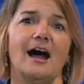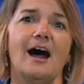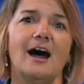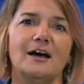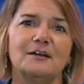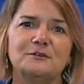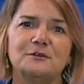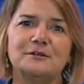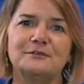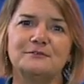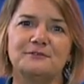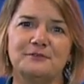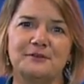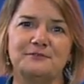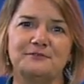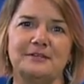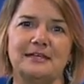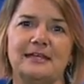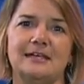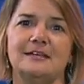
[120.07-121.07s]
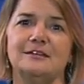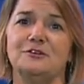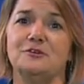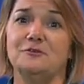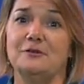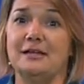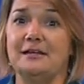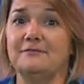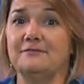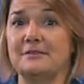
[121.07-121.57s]
150
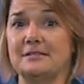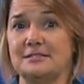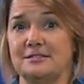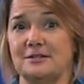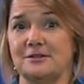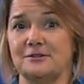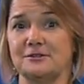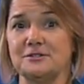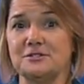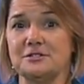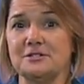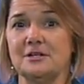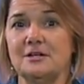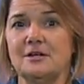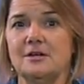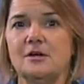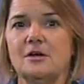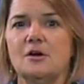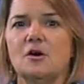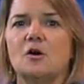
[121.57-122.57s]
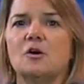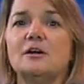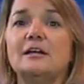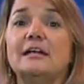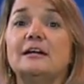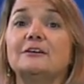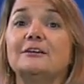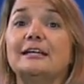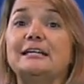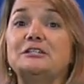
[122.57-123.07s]
unique visitors or
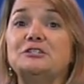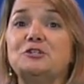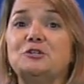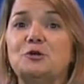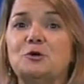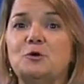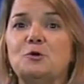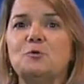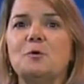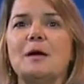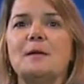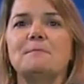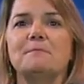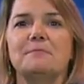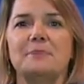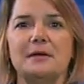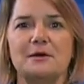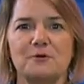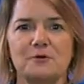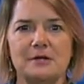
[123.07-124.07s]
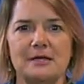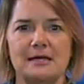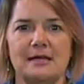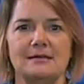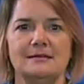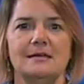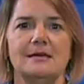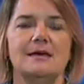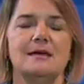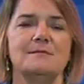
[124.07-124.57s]
nearly 2
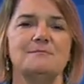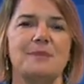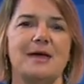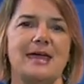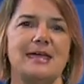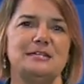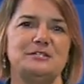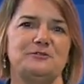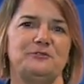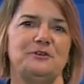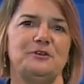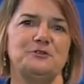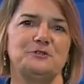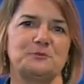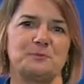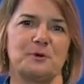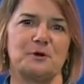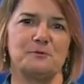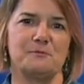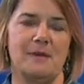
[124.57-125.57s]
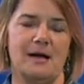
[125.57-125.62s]
billion page views per